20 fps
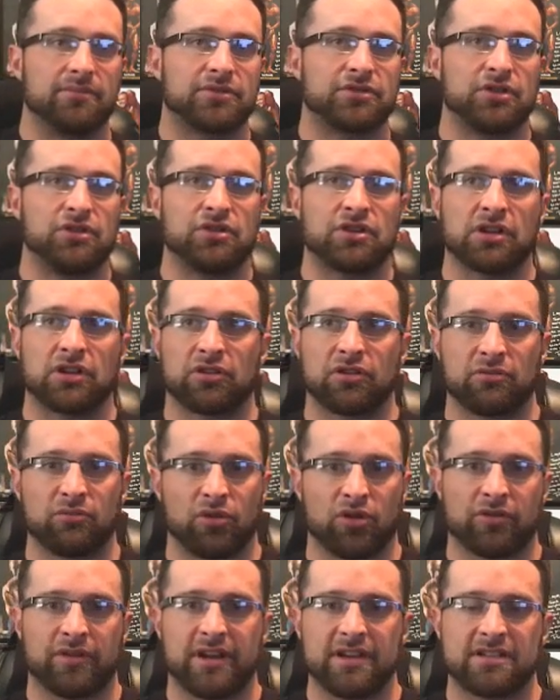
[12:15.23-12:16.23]
so you can learn
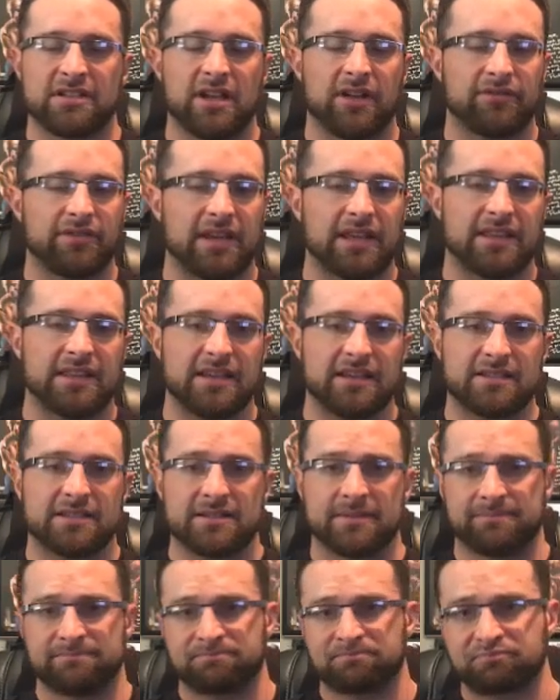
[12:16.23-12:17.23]
more great stuff like
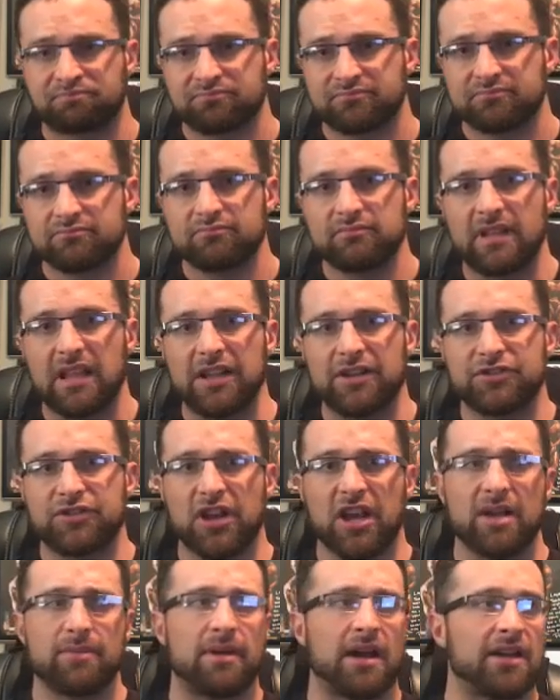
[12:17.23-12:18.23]
this.
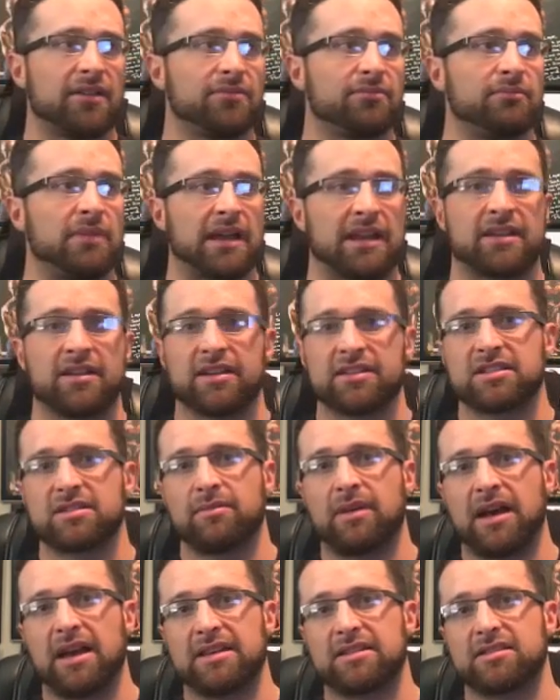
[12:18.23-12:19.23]
Check out my
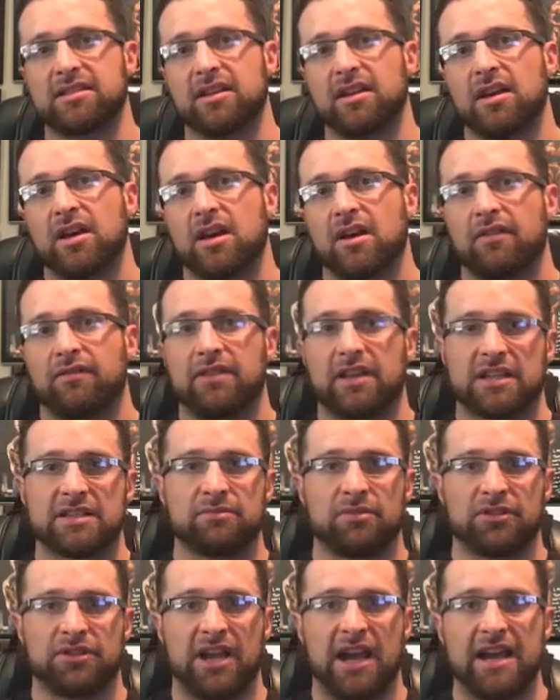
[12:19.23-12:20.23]
customized
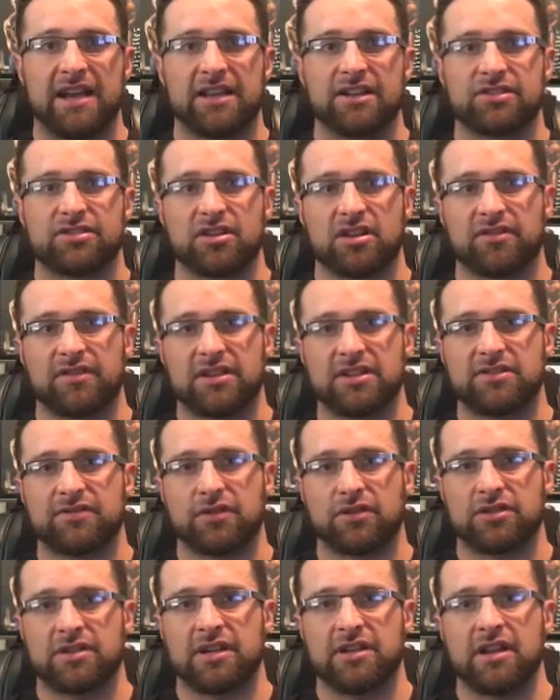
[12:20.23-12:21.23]
flexible dieting service
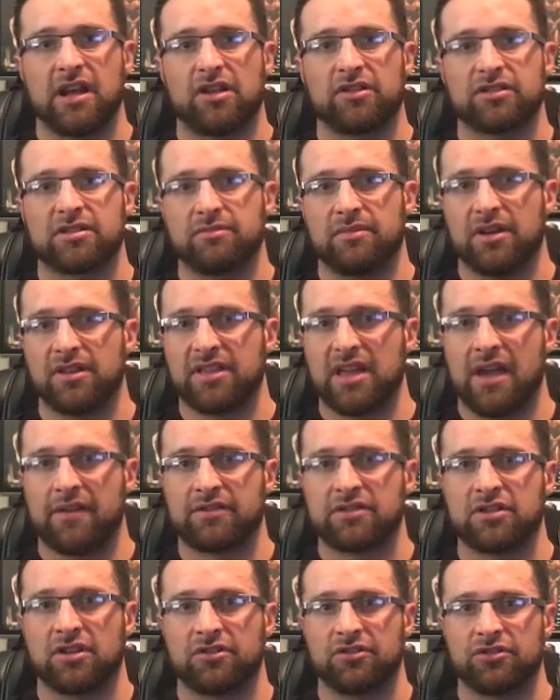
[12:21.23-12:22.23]
for $10 a month,
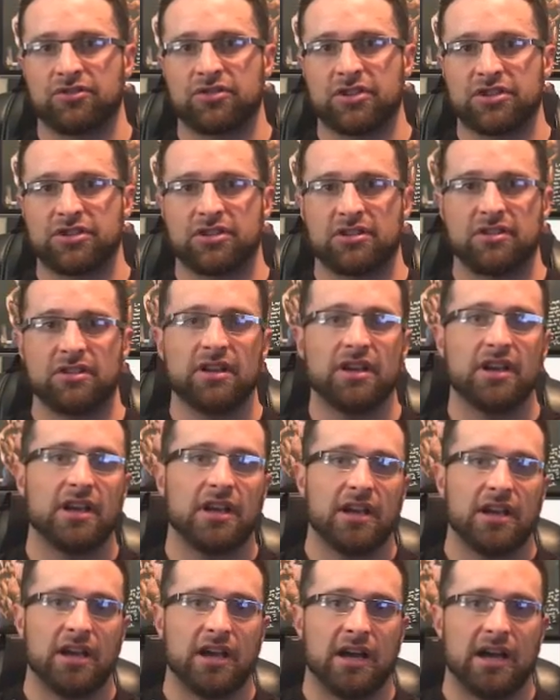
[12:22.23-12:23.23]
Avatar Nutrition.
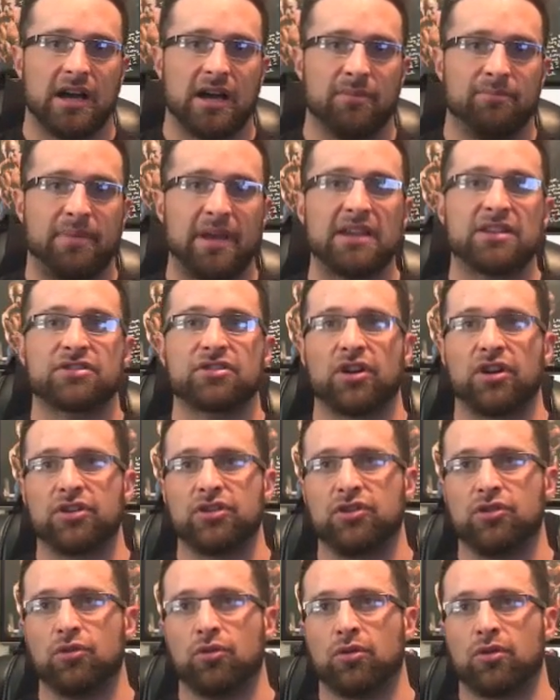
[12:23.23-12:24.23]
Based
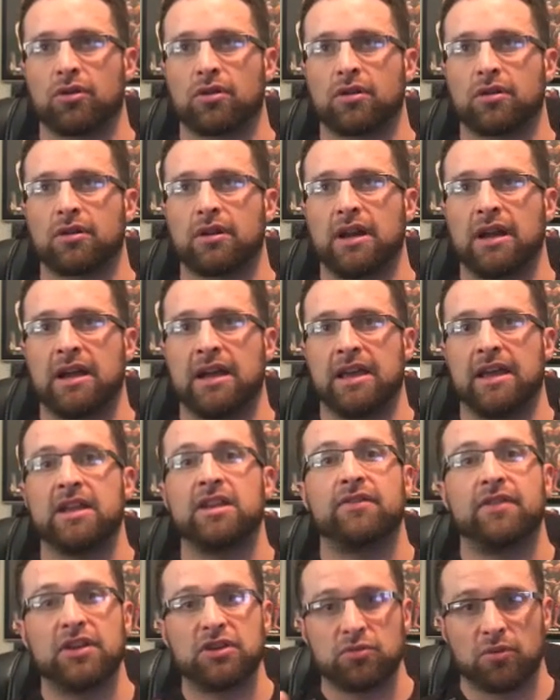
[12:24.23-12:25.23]
on your
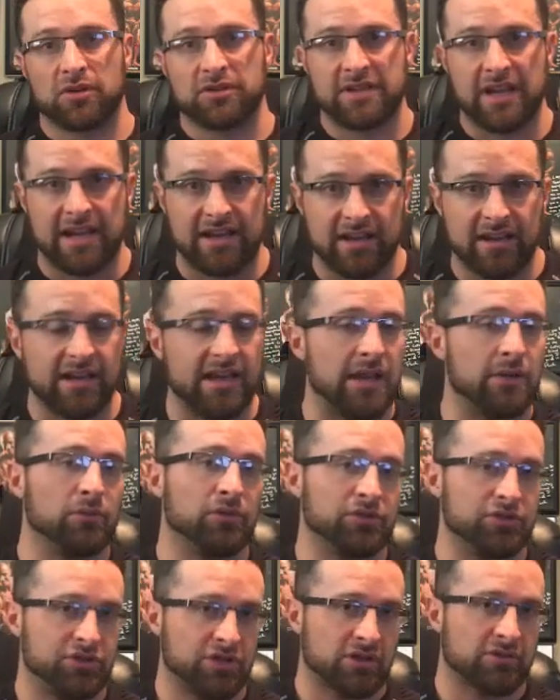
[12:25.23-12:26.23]
individual data, it
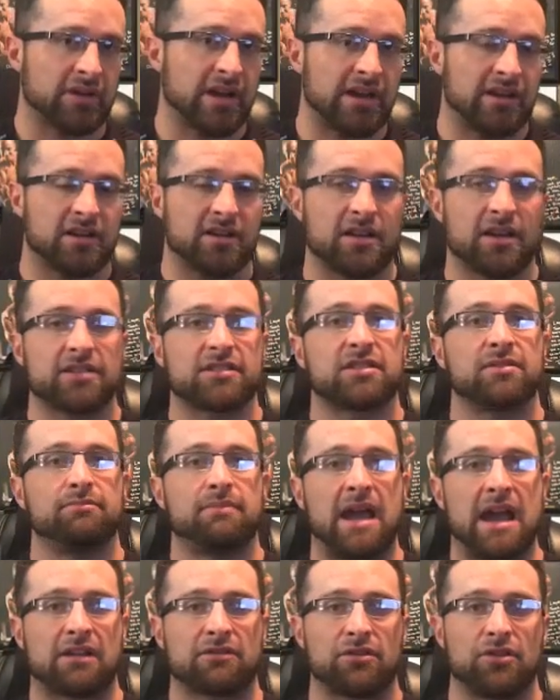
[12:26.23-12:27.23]
will generate custom
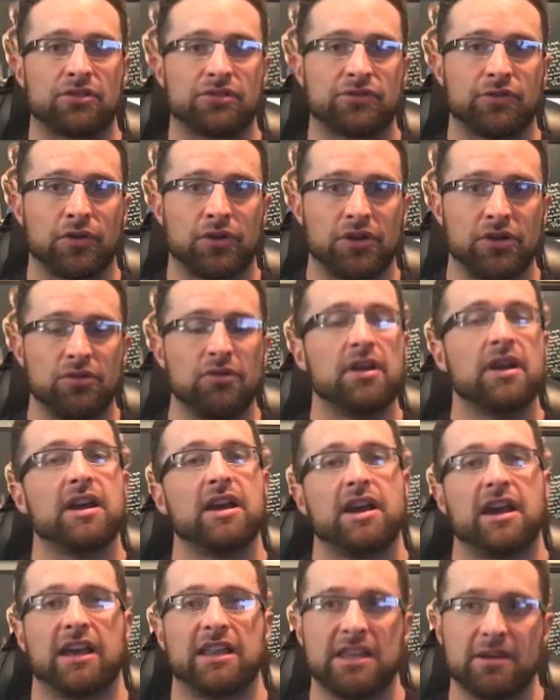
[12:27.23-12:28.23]
macros for you,
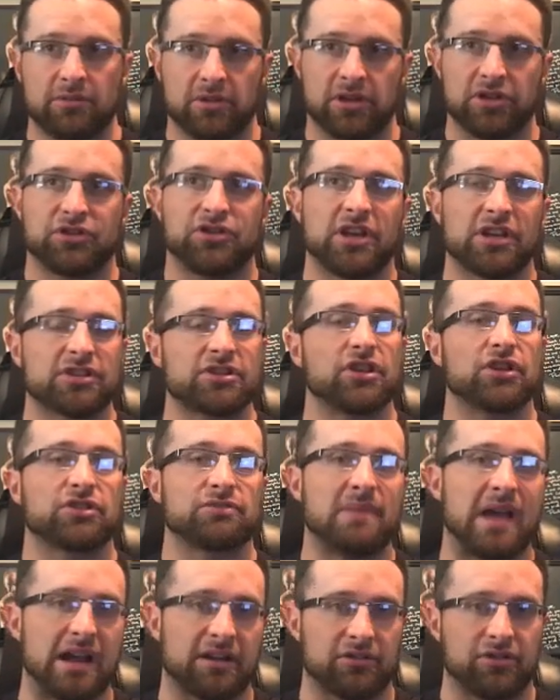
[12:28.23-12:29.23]
and then we'll adjust those
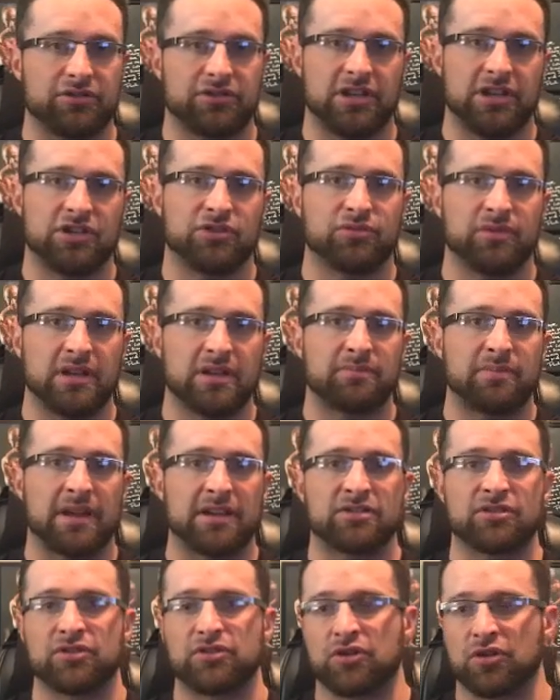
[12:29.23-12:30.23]
macros each week
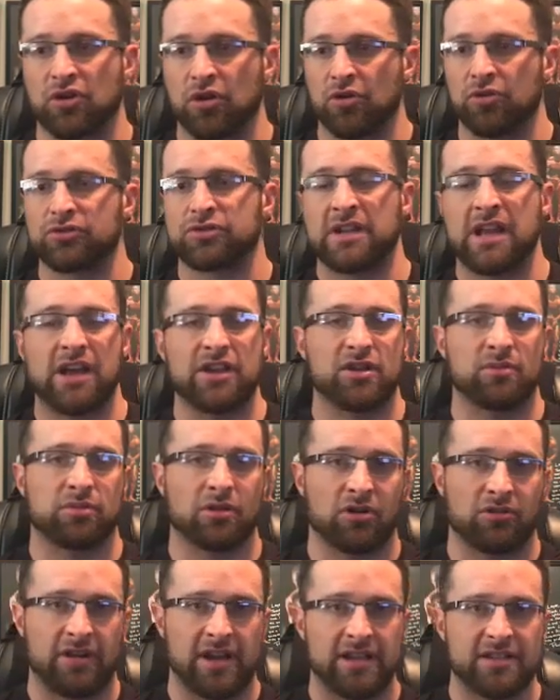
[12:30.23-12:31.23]
based on your goals and how you
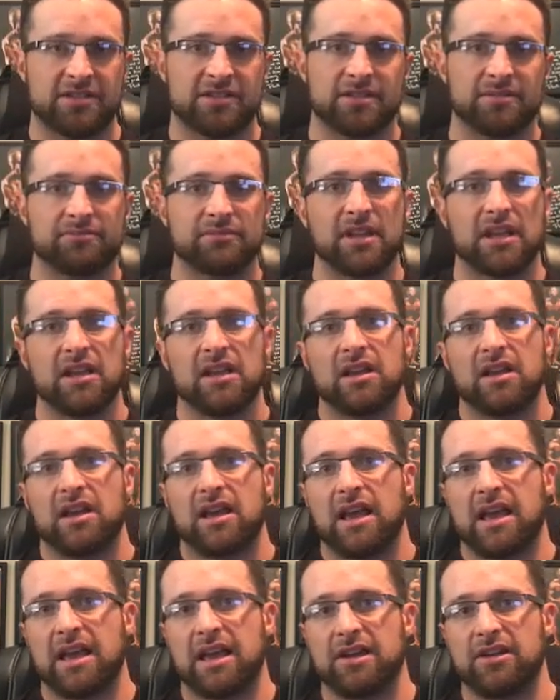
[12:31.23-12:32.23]
progress.
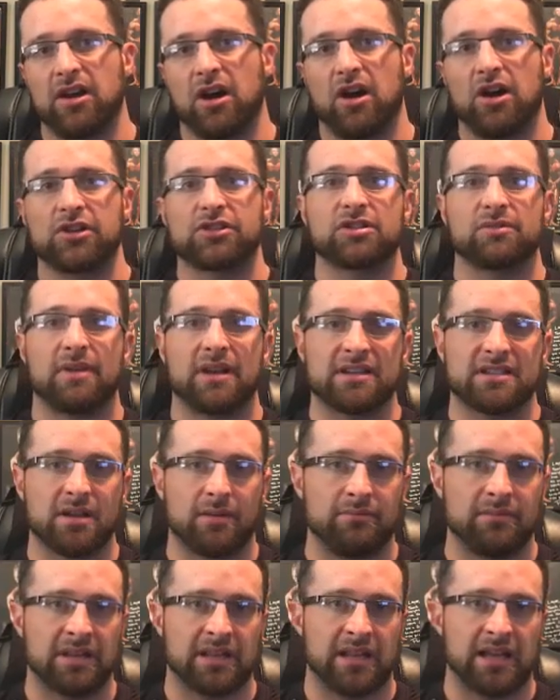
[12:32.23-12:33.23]
And also my
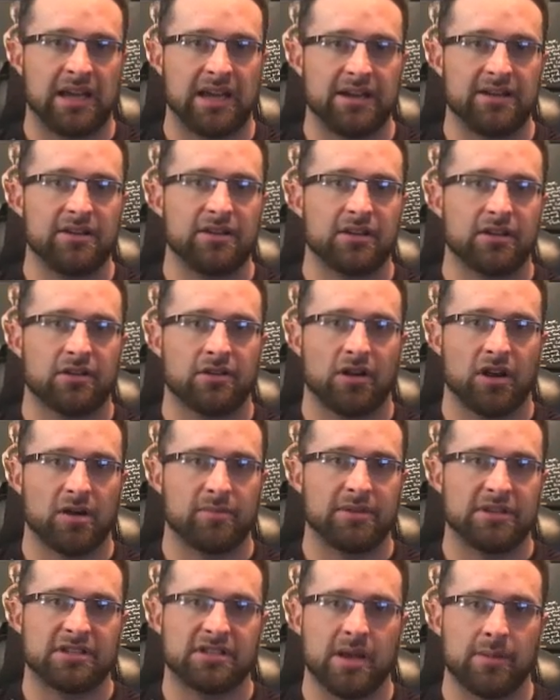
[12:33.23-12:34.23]
supplement line,
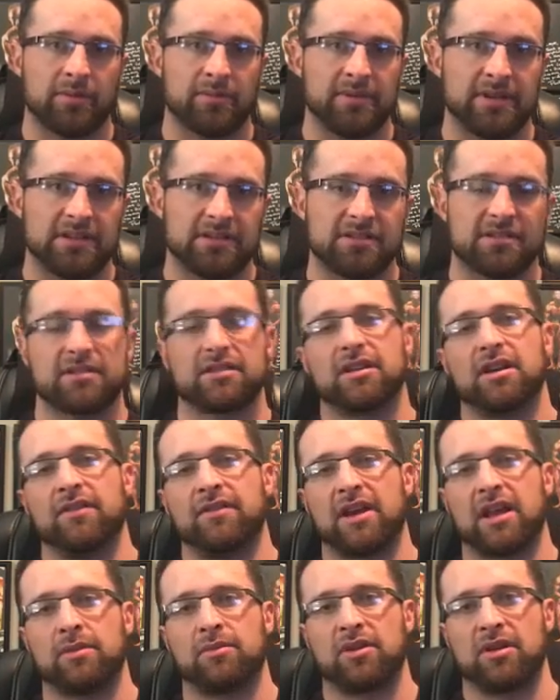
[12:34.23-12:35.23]
Carbon Supplements,
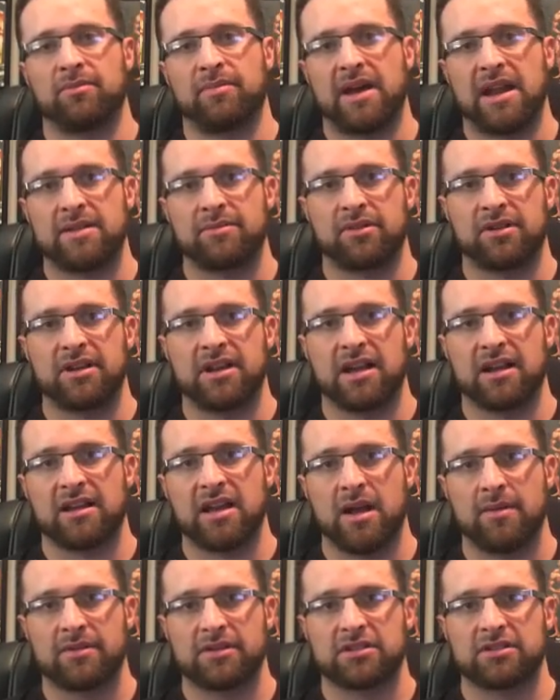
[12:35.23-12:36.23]
available at
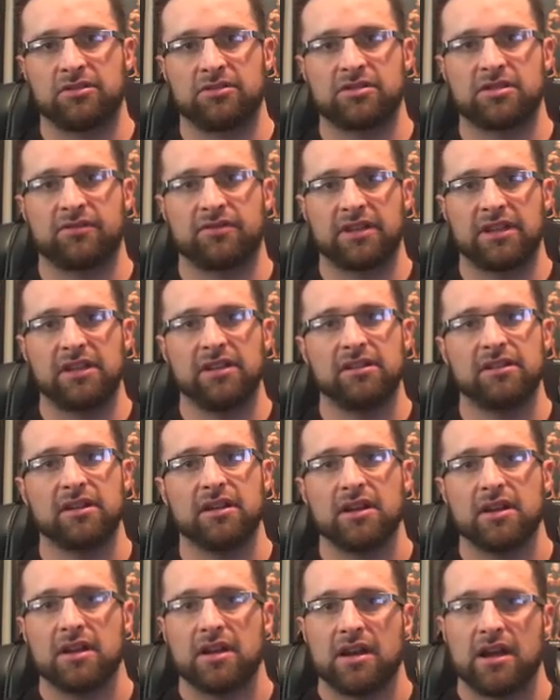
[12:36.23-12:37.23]
bodybuilding.com exclusively
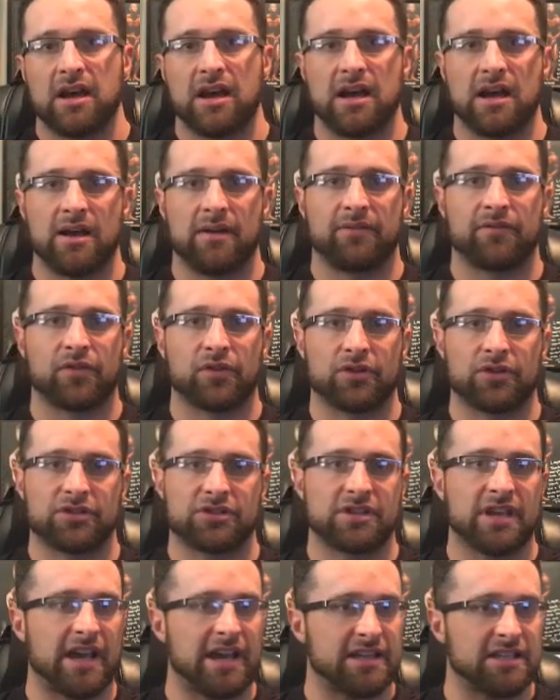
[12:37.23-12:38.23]
for
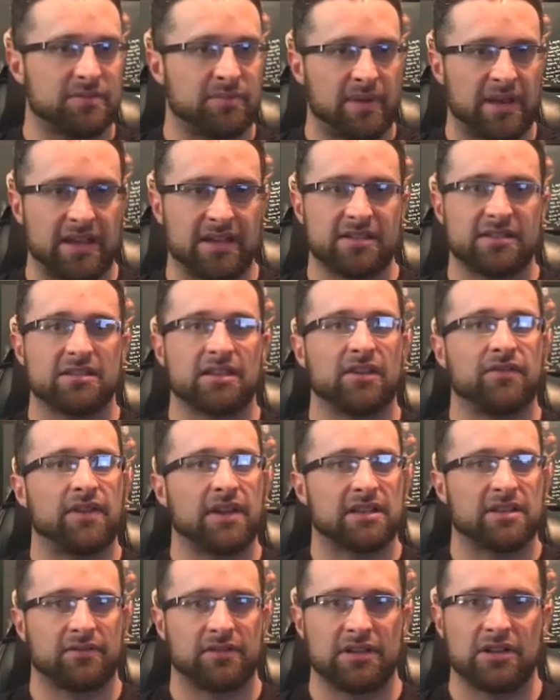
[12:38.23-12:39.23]
science-based,
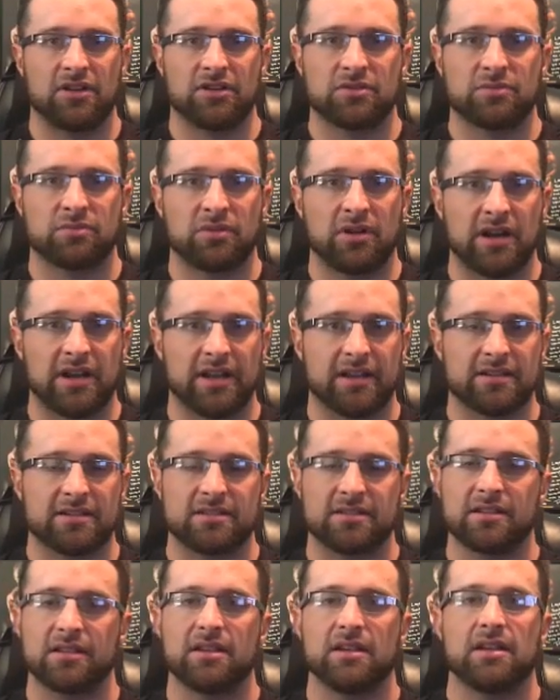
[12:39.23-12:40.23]
effectively dosed
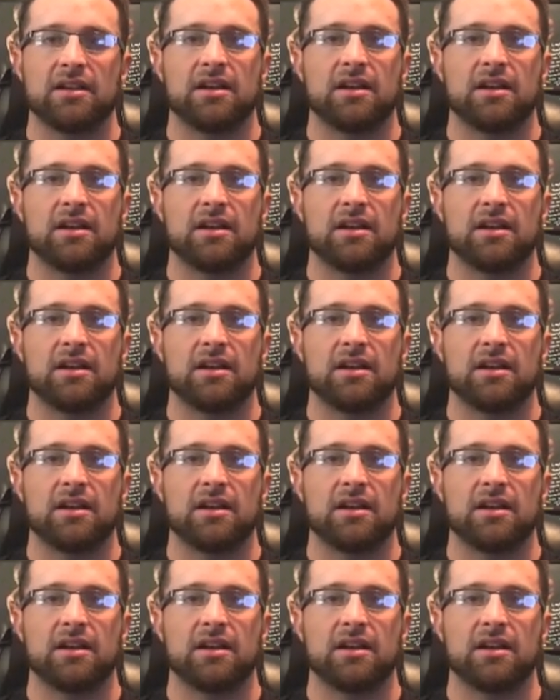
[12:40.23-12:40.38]
products.